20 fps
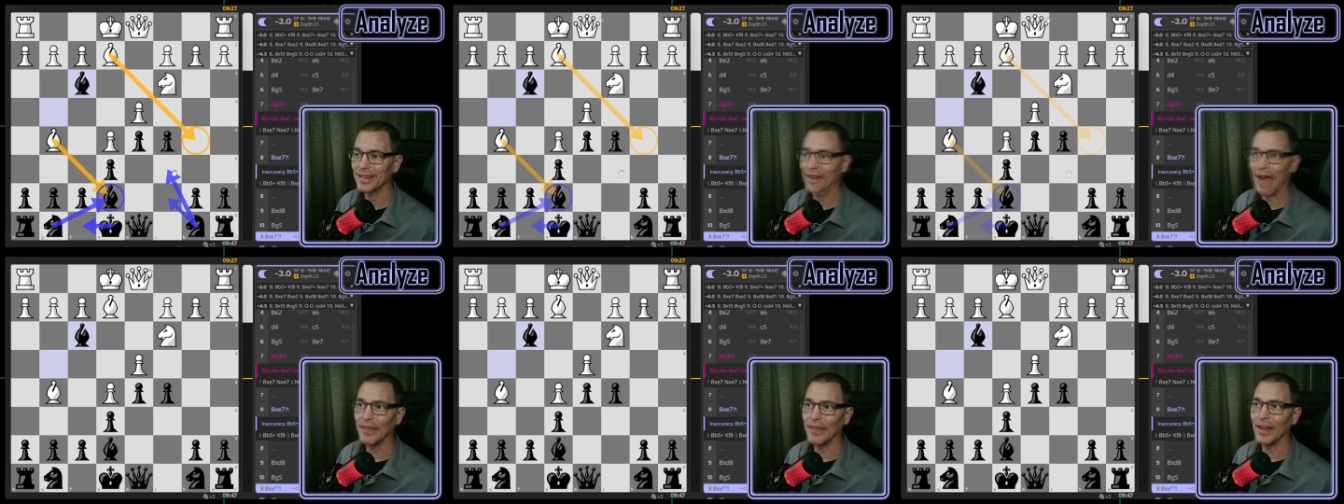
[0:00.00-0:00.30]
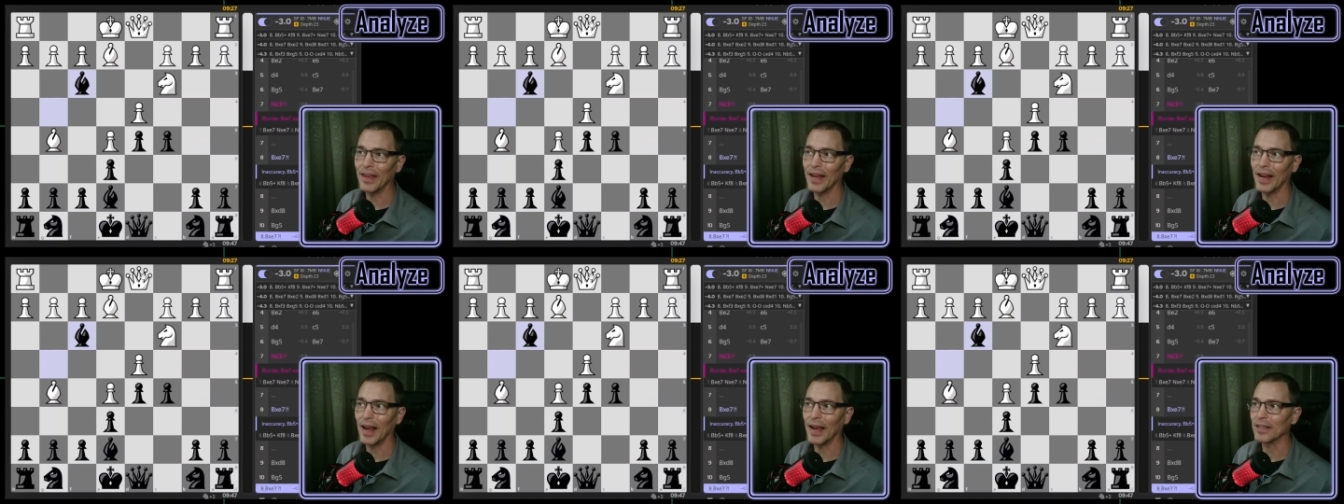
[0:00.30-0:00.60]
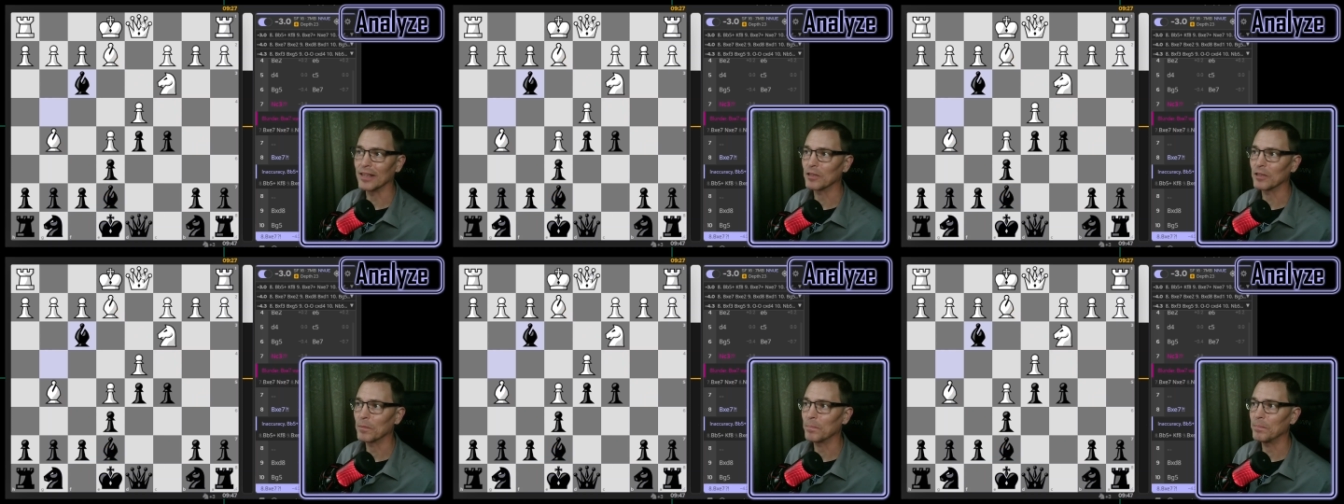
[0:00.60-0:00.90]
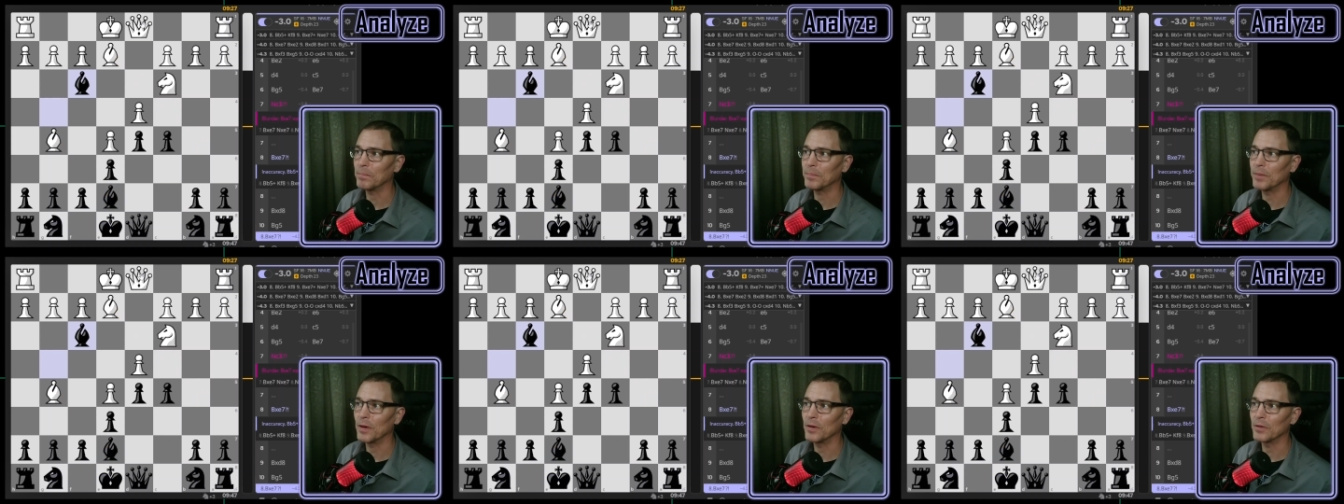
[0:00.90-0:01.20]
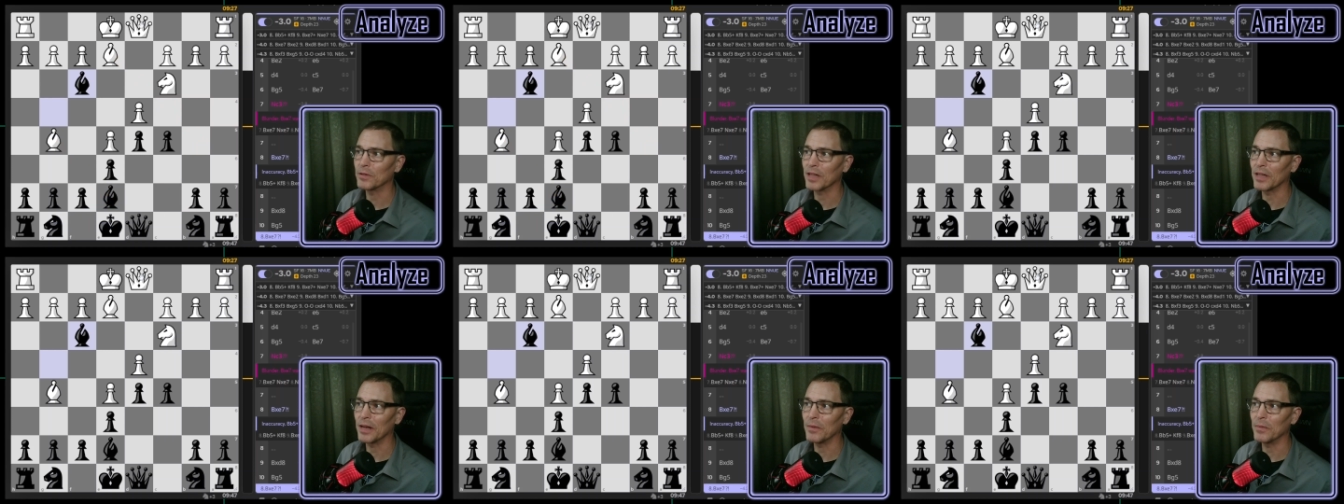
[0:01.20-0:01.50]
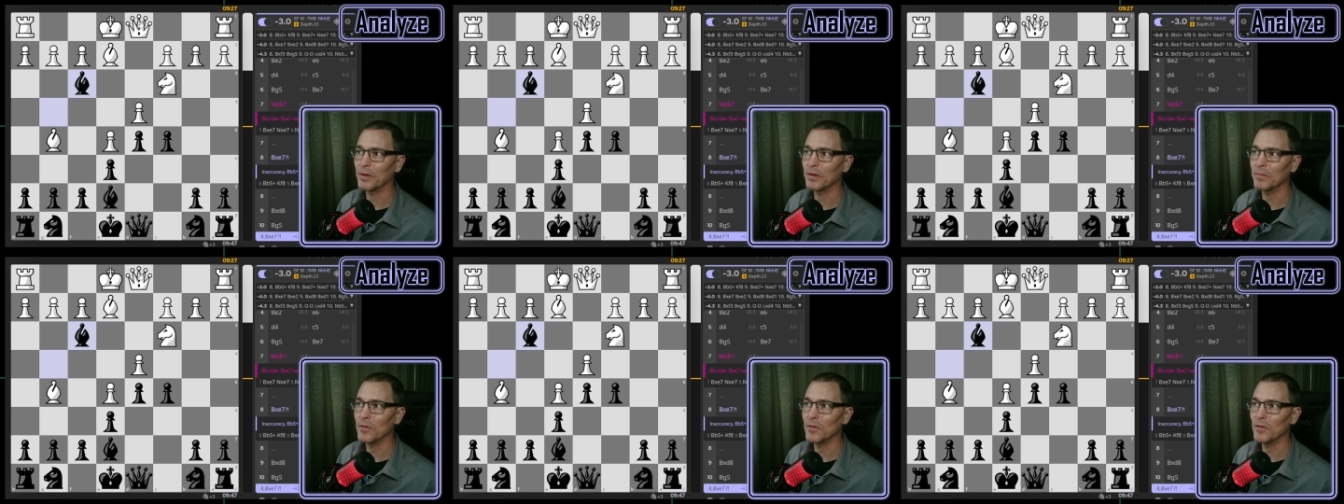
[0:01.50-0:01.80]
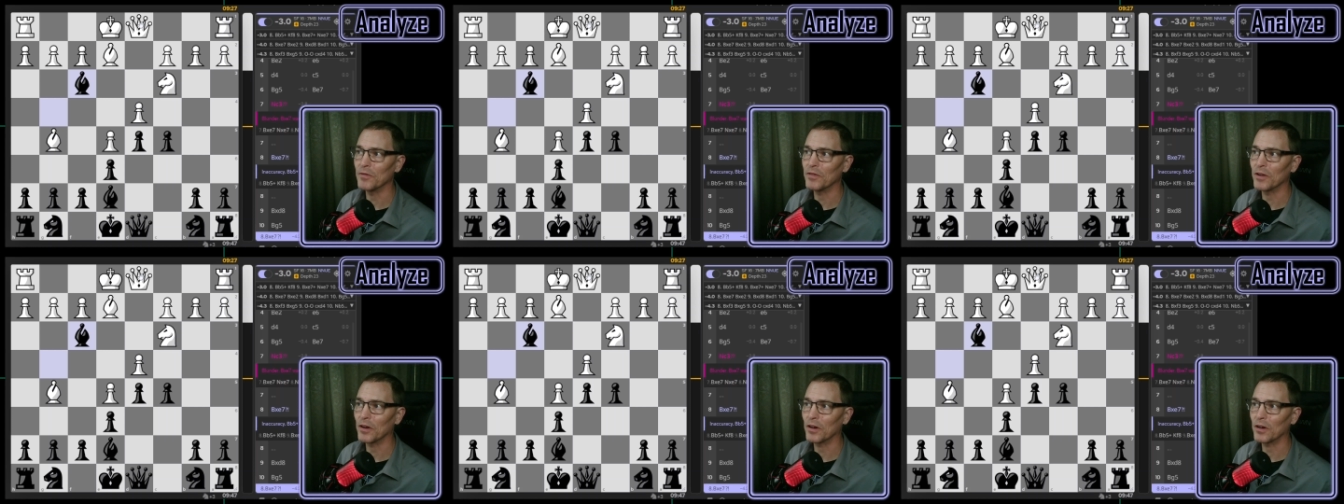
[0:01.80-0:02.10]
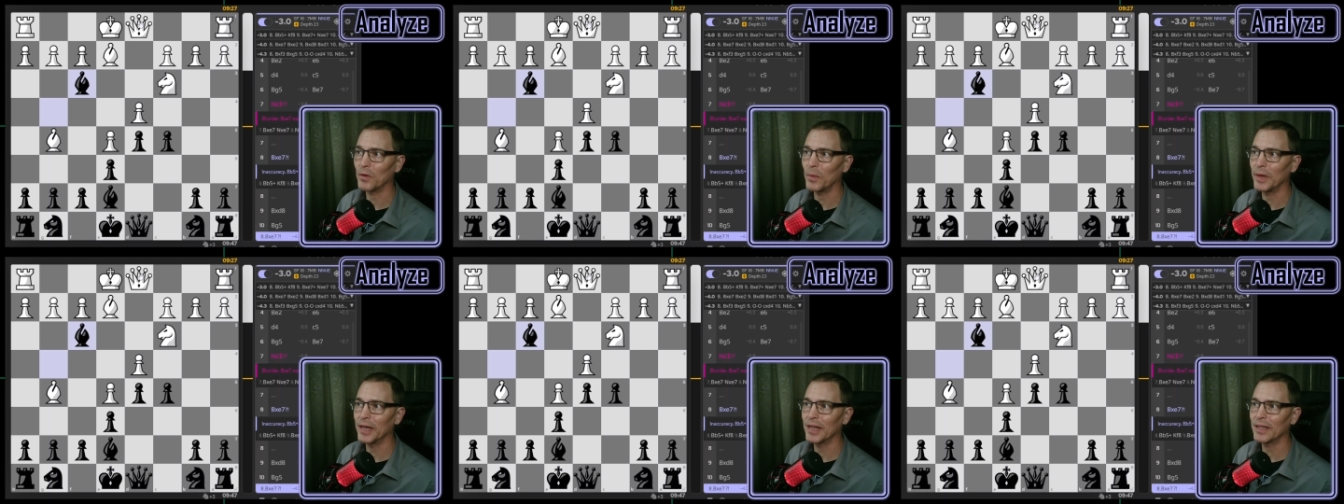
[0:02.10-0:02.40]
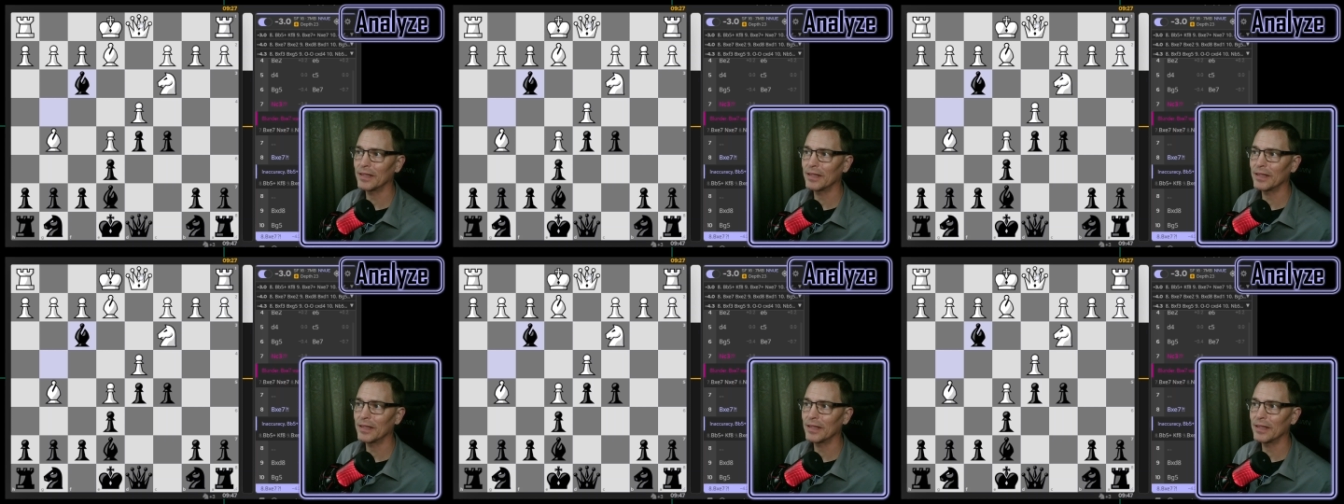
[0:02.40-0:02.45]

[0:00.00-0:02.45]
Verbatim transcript: And then I suppose they would move their queen